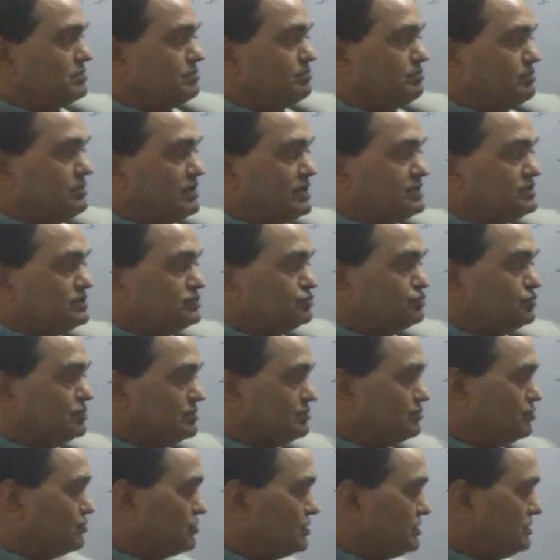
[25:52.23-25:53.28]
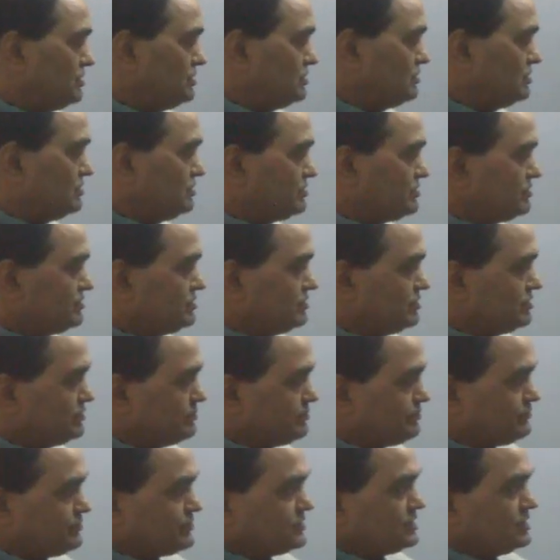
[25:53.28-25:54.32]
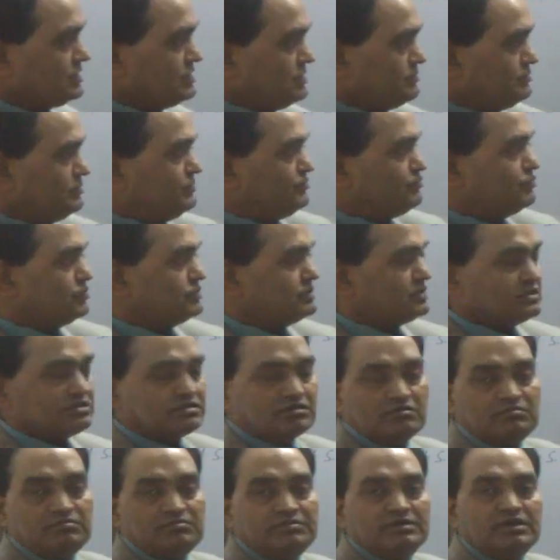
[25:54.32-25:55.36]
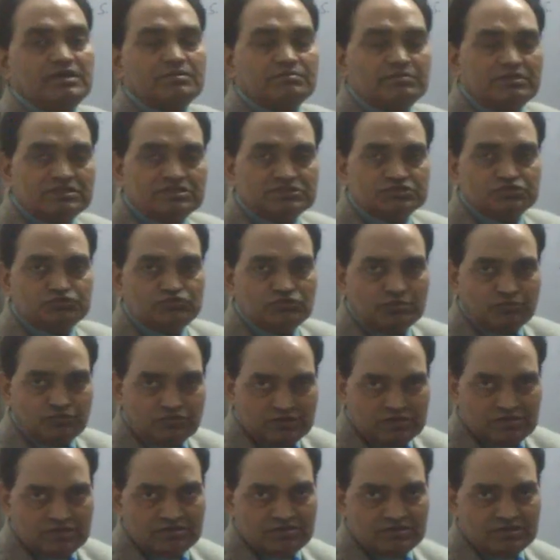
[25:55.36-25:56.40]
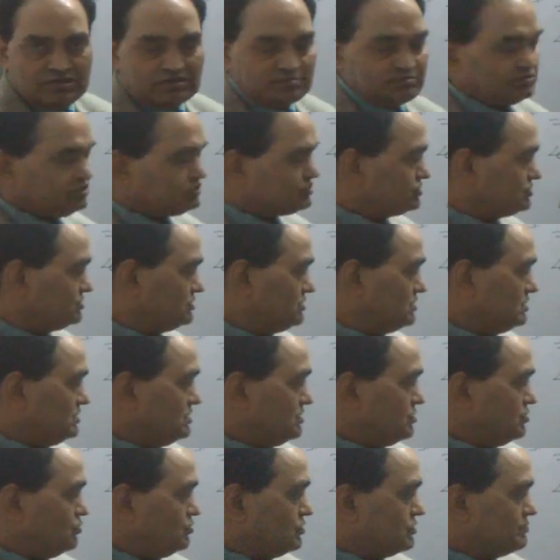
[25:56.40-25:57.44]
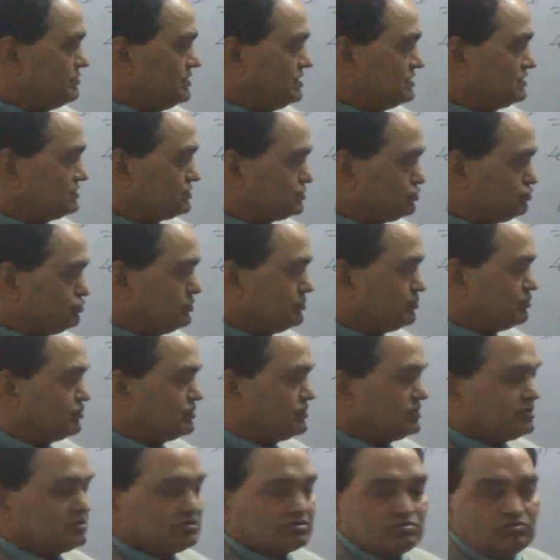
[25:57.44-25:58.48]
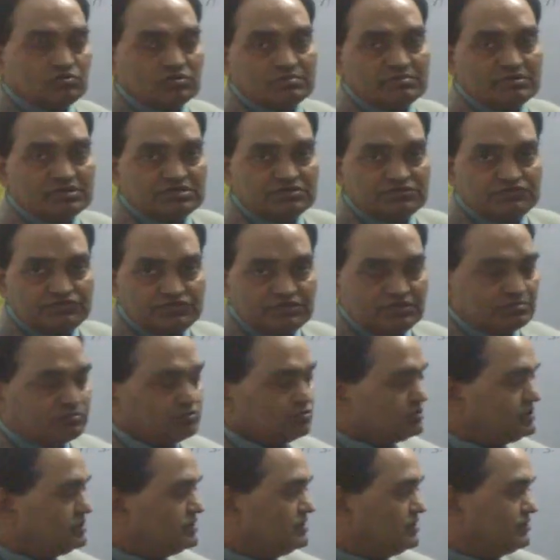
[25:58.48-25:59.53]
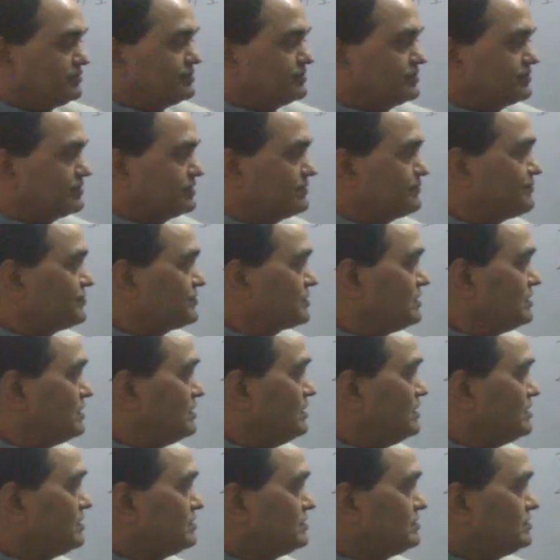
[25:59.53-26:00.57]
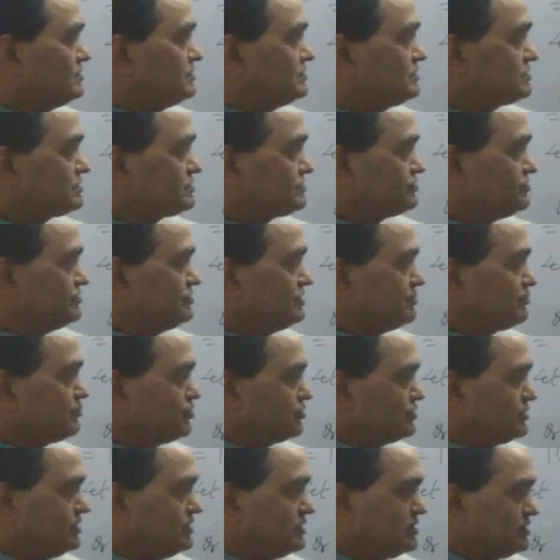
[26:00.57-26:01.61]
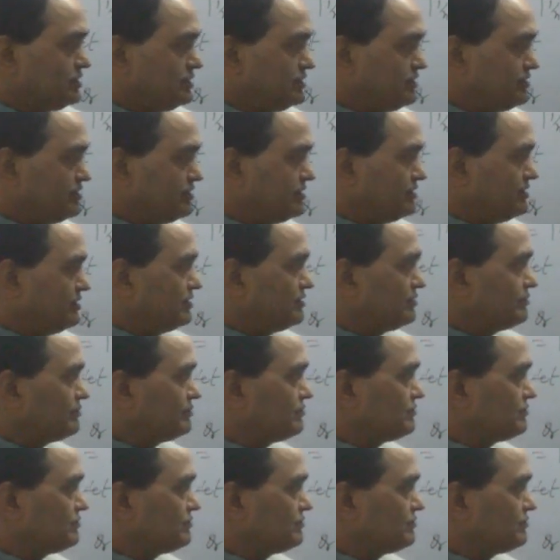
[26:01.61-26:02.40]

minus 1 upon n. This is there. Before that, it will be n minus 2 upon n. That means 1 minus 2 upon n, 1 minus 3 upon n, etc. And this 3 upon n is here,